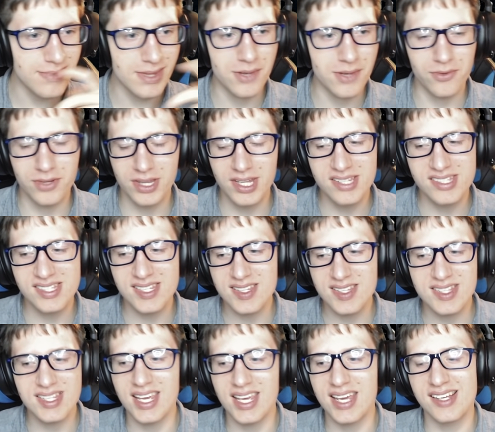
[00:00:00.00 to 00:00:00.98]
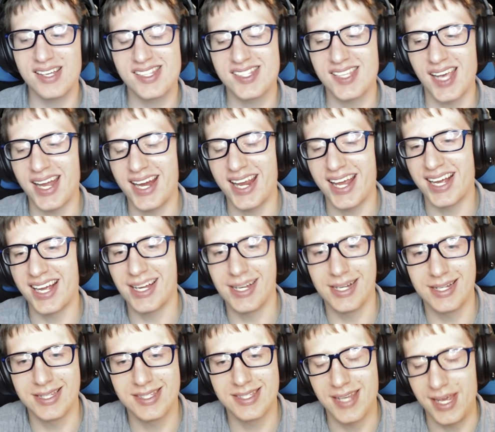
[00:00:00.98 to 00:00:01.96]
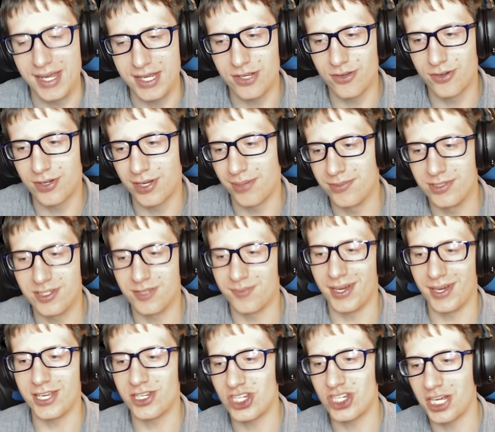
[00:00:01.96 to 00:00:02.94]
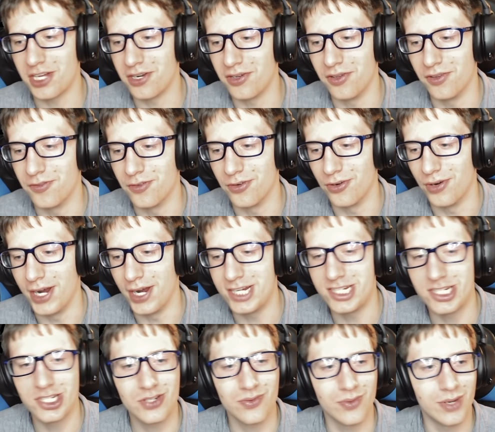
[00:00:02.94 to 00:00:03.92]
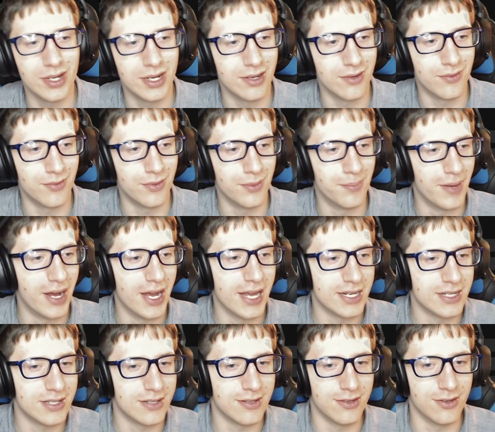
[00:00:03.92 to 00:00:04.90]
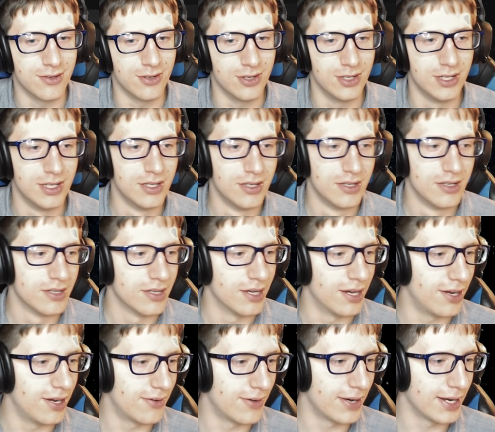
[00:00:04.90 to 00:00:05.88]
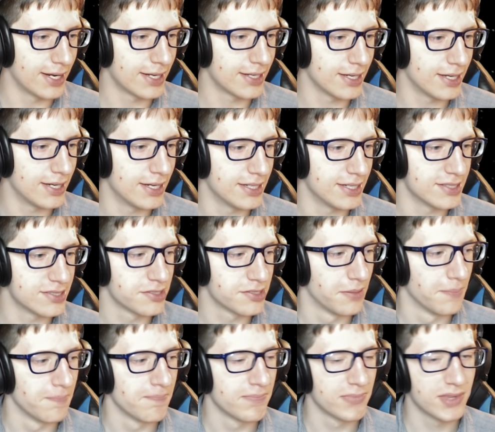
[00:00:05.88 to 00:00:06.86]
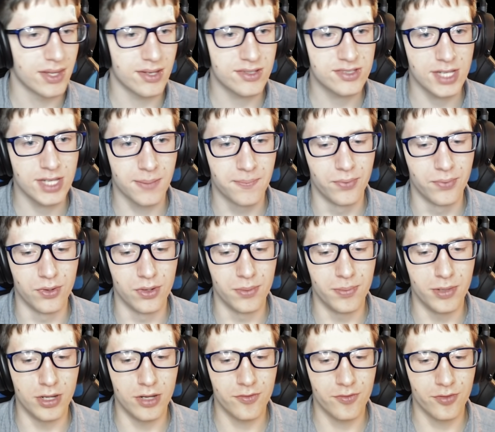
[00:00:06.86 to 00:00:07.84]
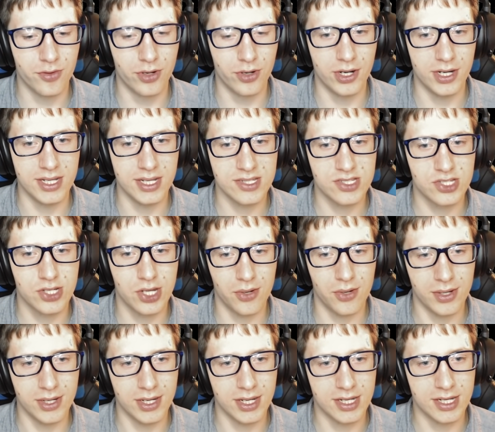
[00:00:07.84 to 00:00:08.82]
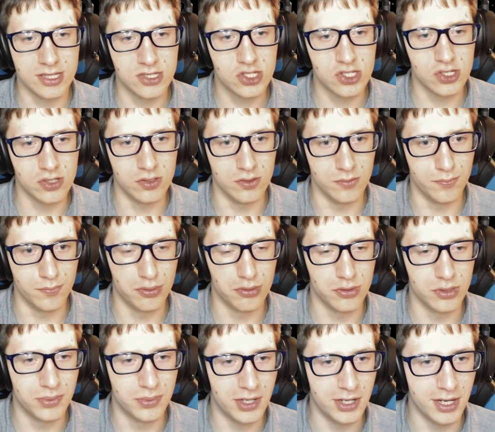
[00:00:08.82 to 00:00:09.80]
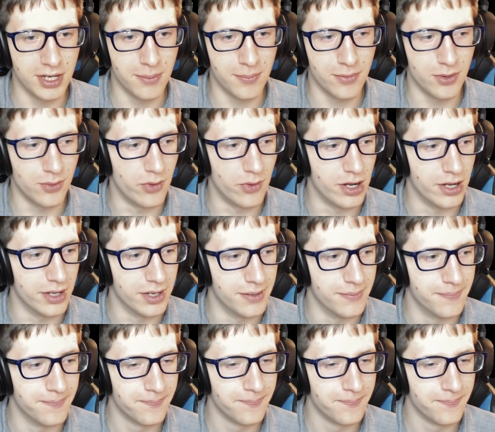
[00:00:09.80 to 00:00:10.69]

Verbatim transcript: This is the exciting content you come to my channel for. I just want to remind you. Alright, guys. Looks like pool ball four is going to consume pool ball number one.